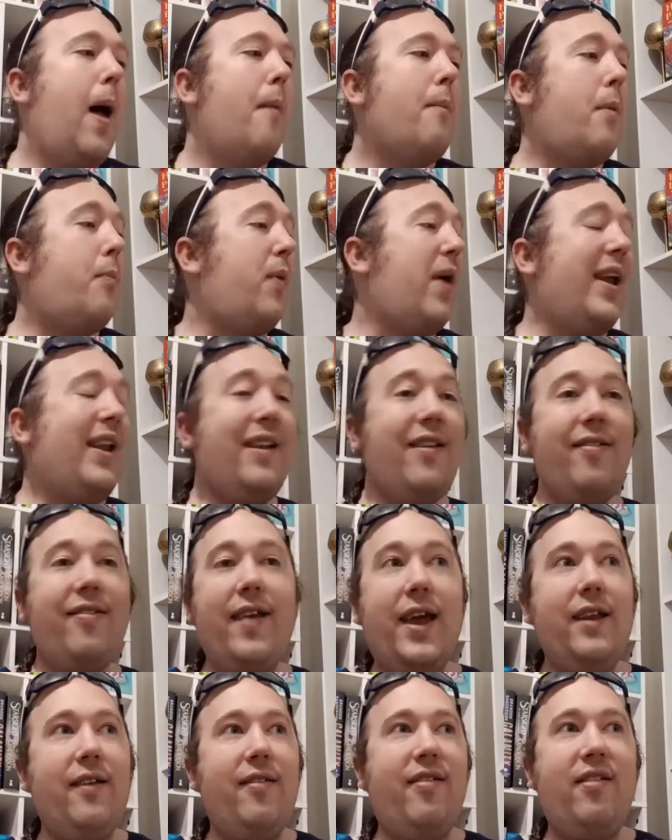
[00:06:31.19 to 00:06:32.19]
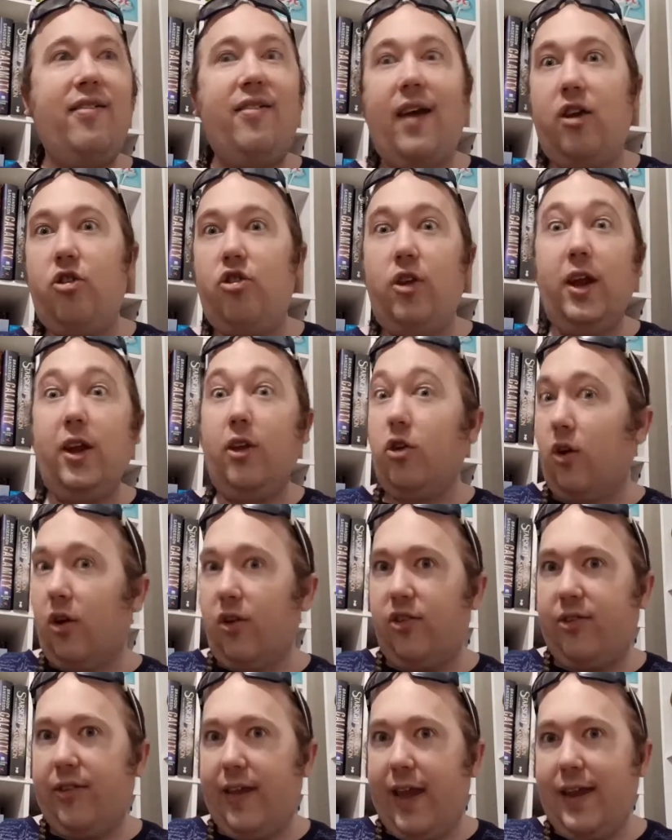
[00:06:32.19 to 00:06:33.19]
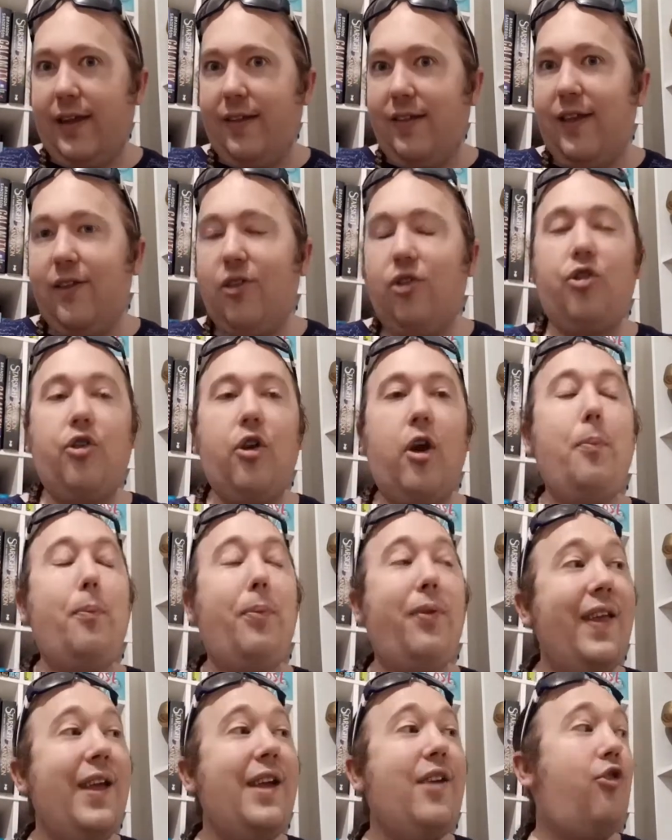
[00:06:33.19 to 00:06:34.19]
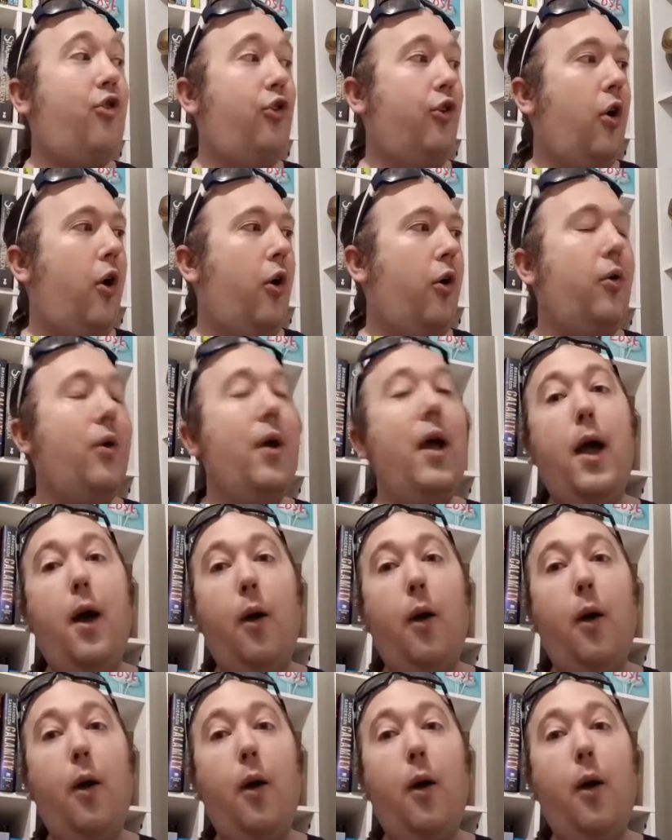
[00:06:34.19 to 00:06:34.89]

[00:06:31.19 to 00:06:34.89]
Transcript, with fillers: but brandon Sanderson is actually not saying this so please know